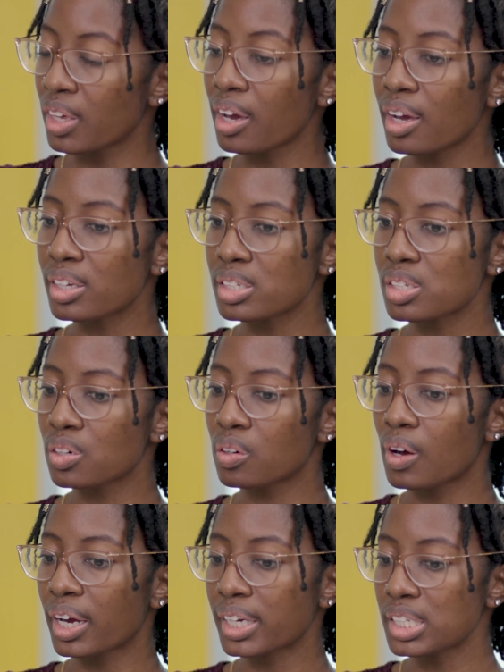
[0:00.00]
Yeah, so
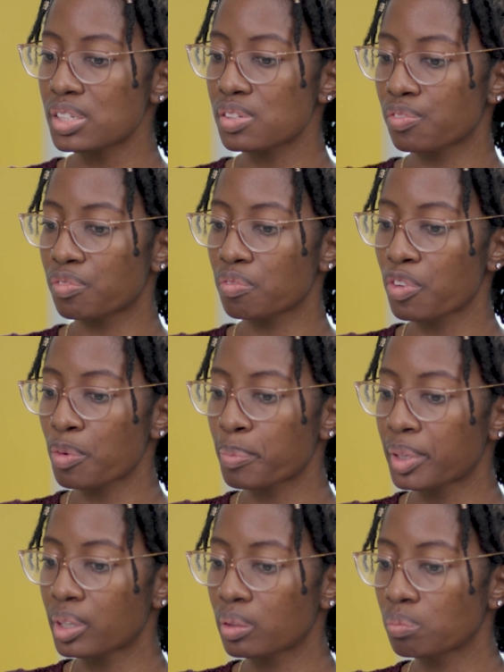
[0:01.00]
I guess from
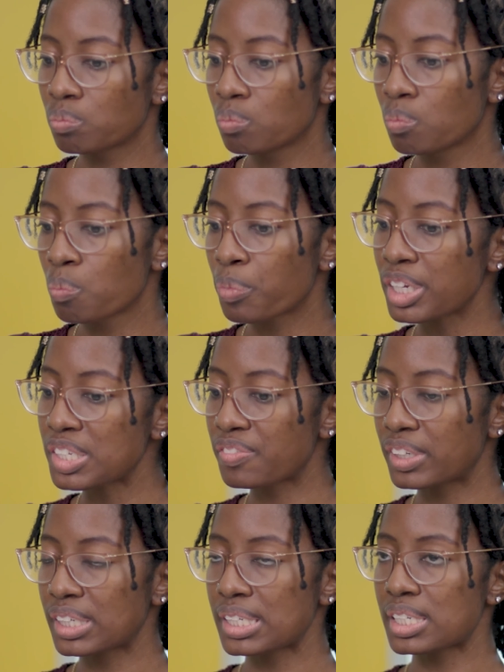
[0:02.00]
a
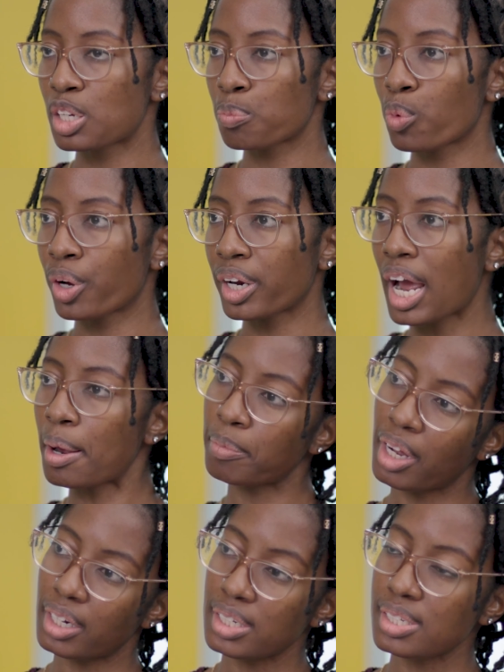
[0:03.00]
breastfeeding standpoint, I'm
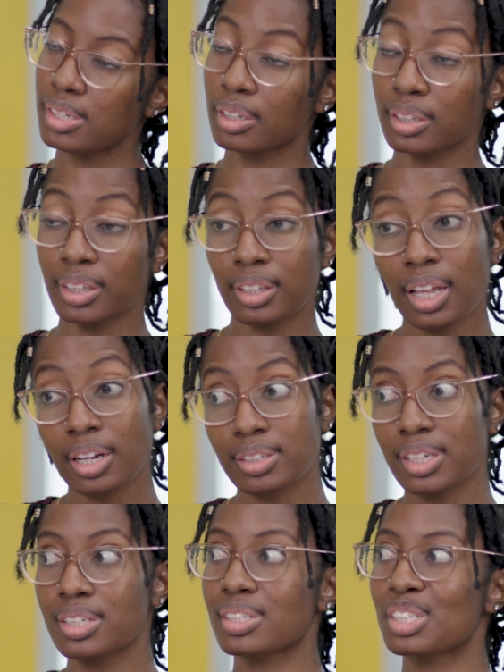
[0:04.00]
not necessarily a
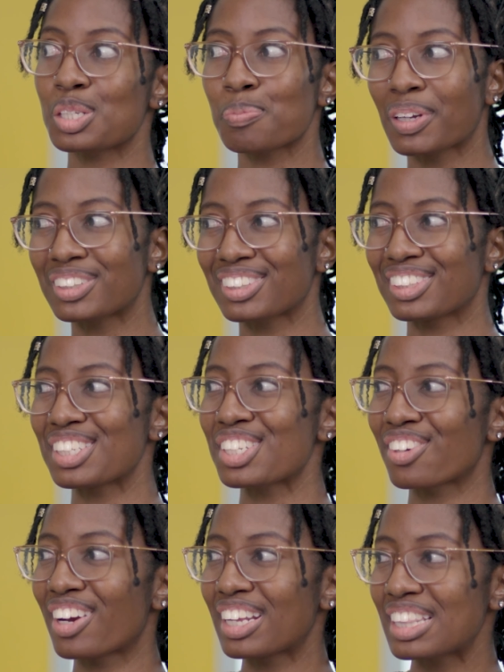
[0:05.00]
lactation specialist or
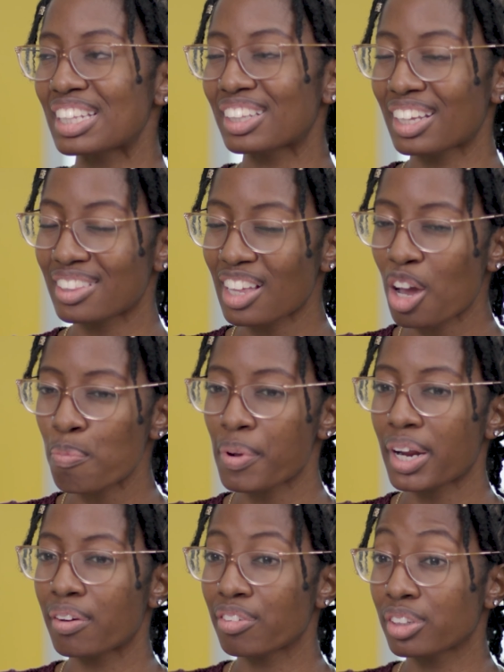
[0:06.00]
anything like that, but
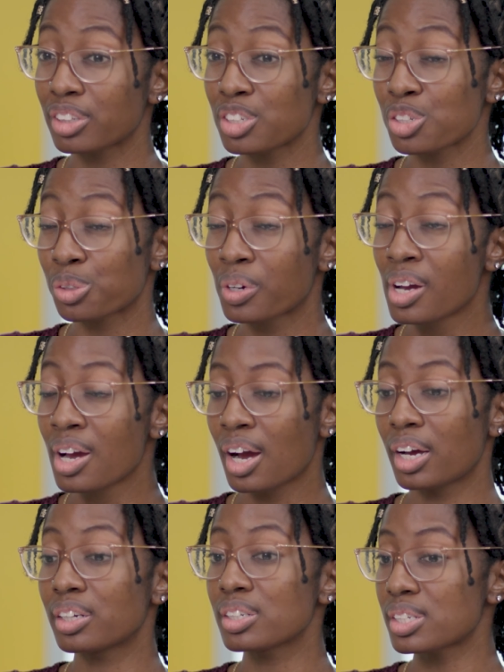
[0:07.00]
I really do
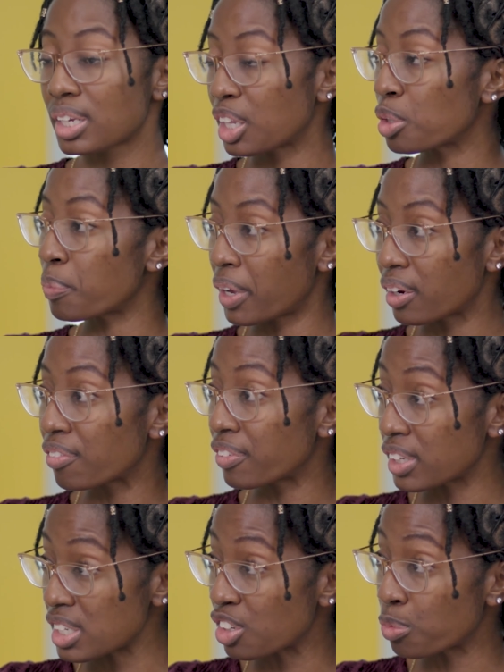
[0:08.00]
understand the
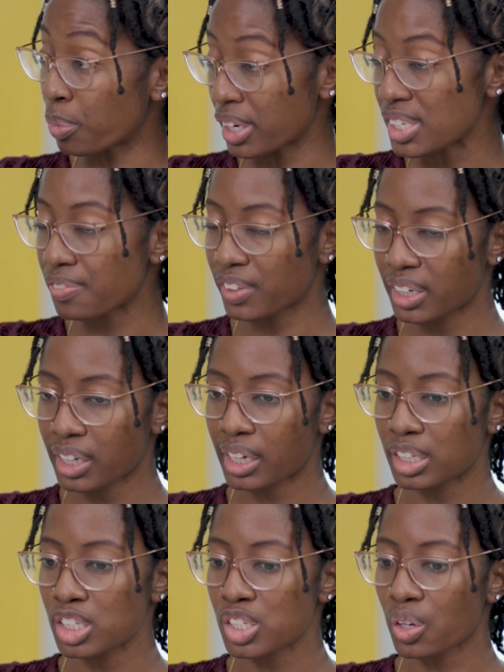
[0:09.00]
benefits of breastfeeding.
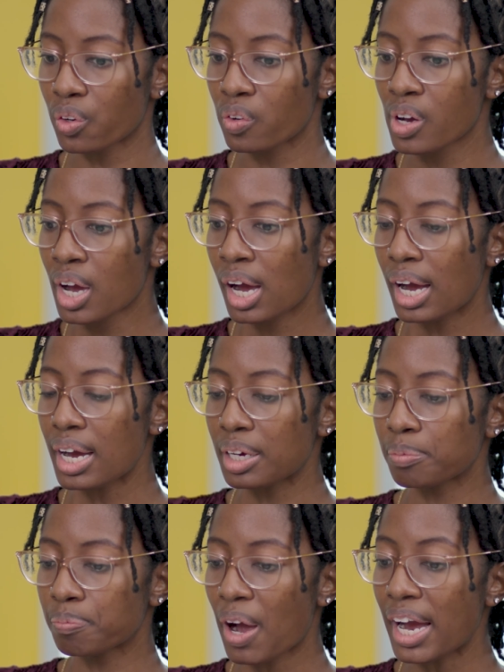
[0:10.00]
And so
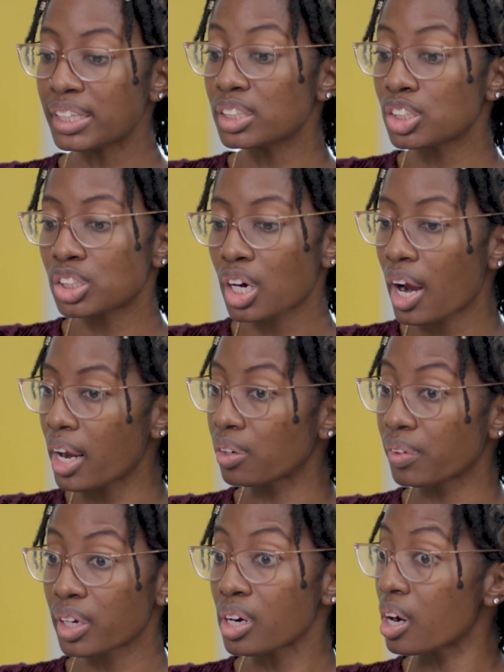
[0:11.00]
I just try to
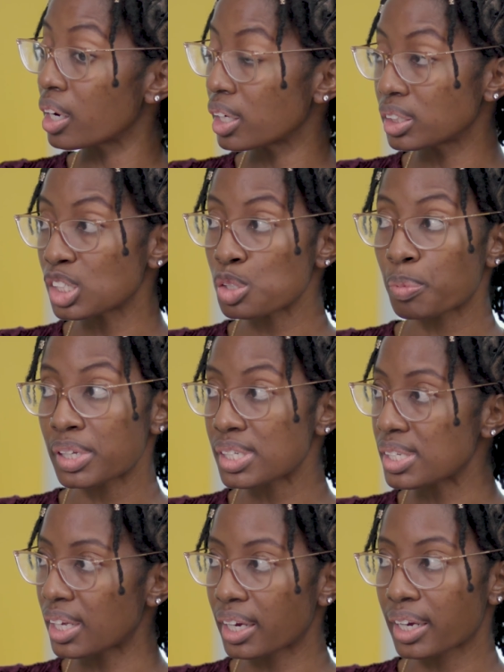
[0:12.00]
encourage as best
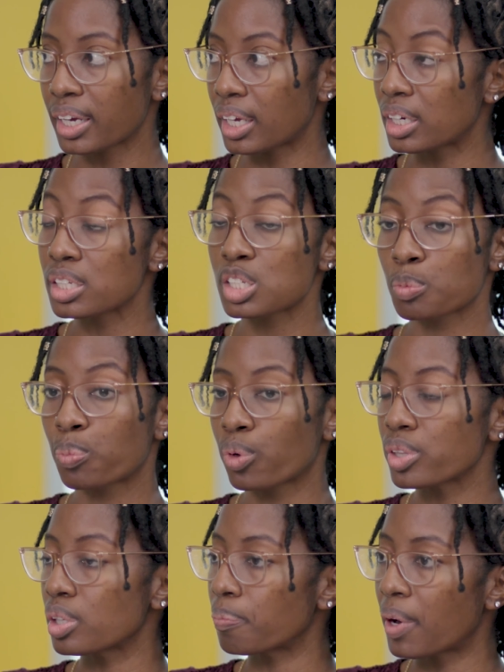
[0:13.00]
as I can and support
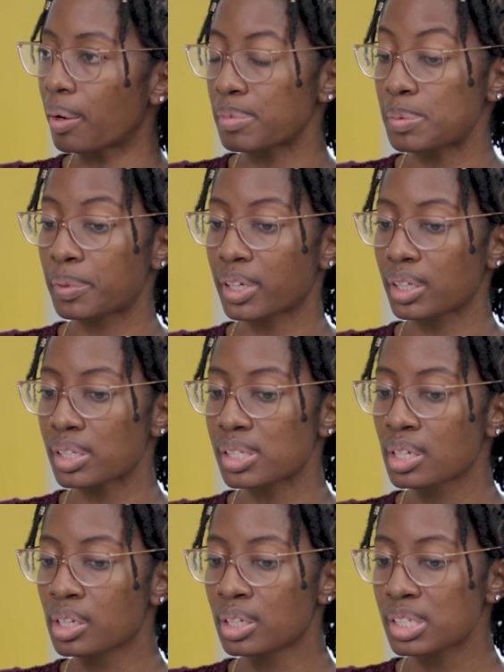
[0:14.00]
the moms, because
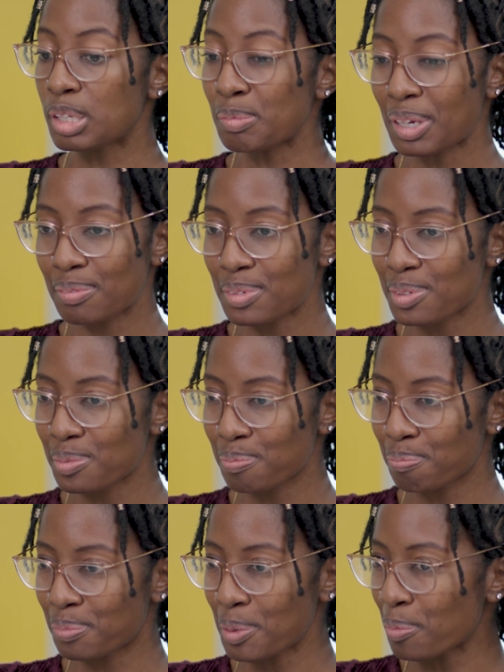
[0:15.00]
sometimes
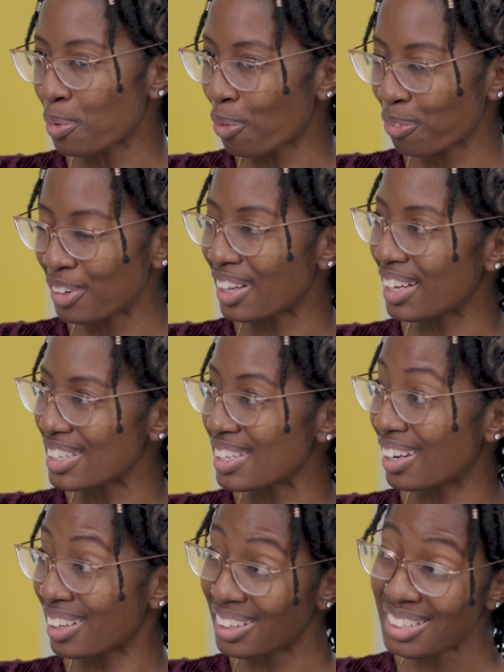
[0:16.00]
people don't realize
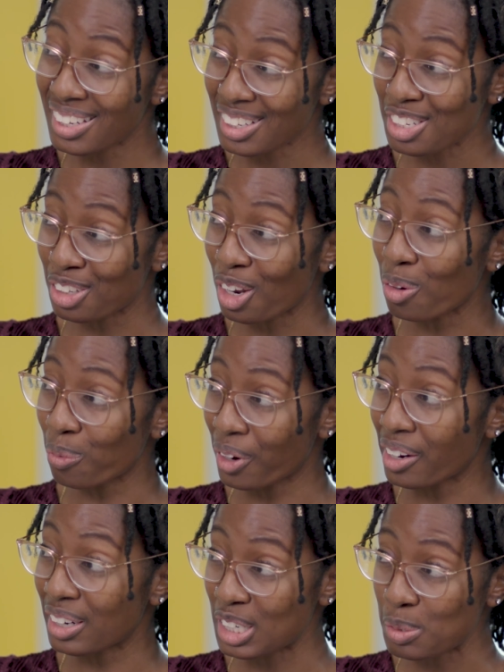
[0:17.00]
that it takes a lot of
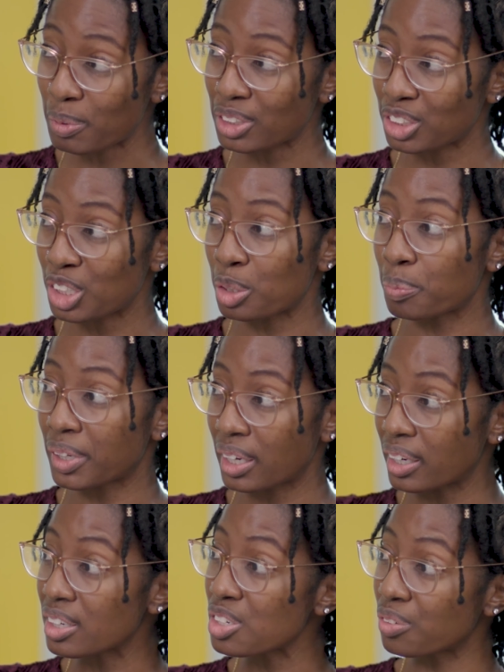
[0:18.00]
work, especially in the
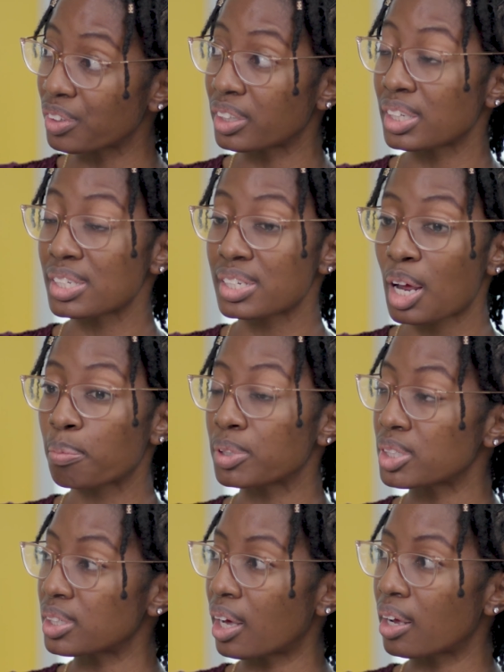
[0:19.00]
beginning, to really
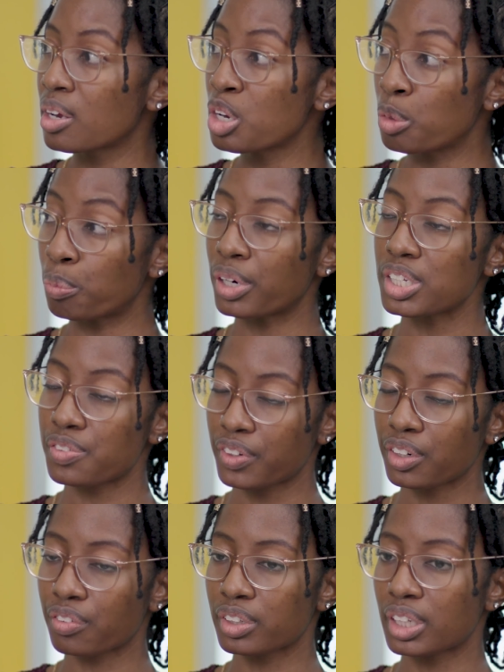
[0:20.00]
establish that
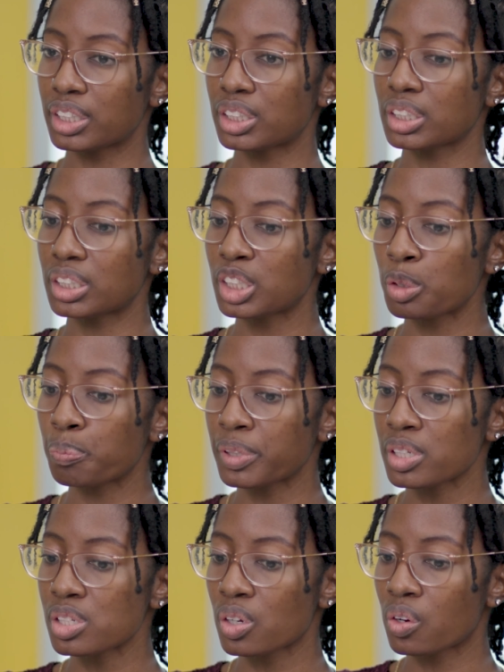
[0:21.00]
breastfeeding relationship.
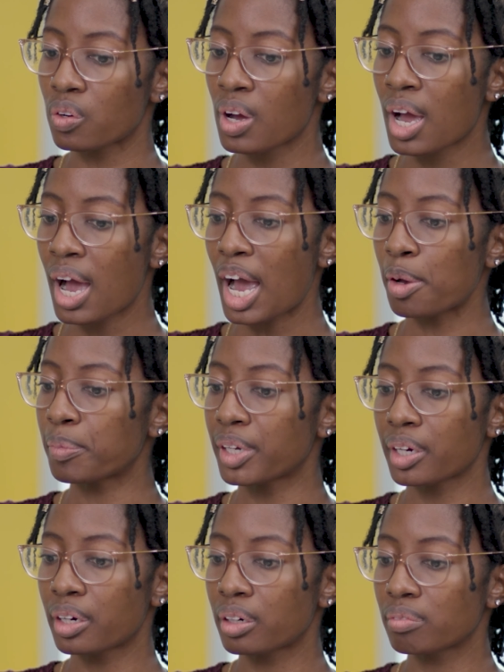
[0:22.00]
And so I'm
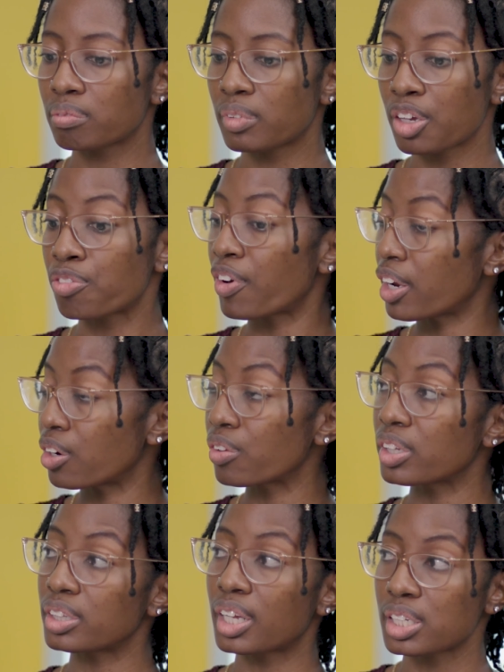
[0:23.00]
here, if I know
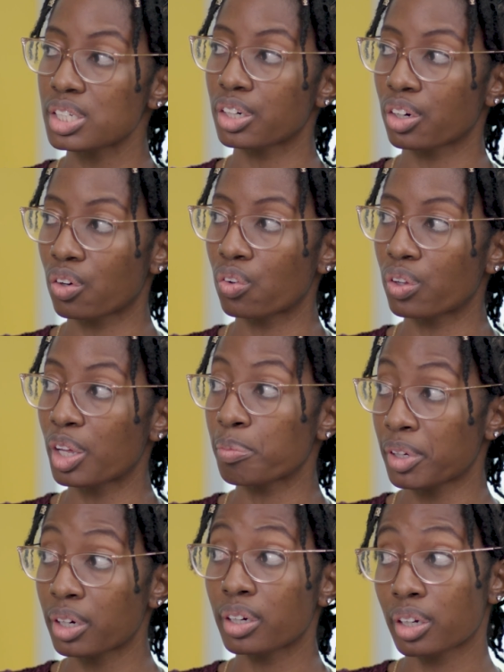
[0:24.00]
that that's your goal, I'm
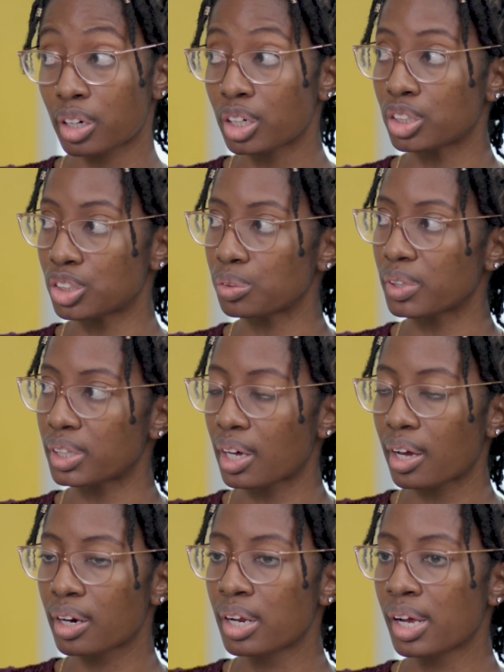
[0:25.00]
here to encourage you with
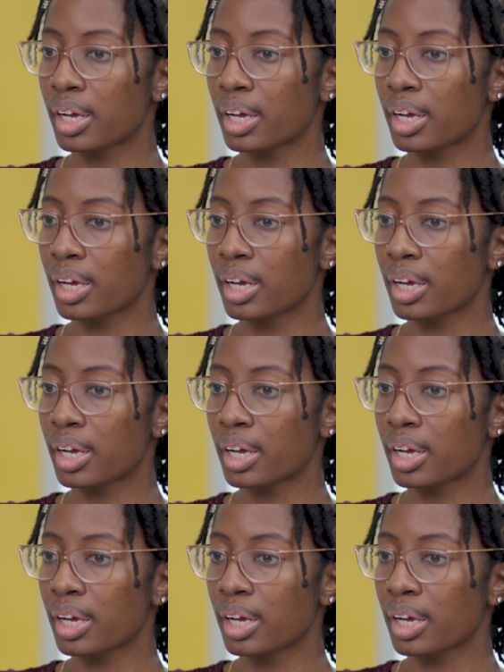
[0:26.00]
that.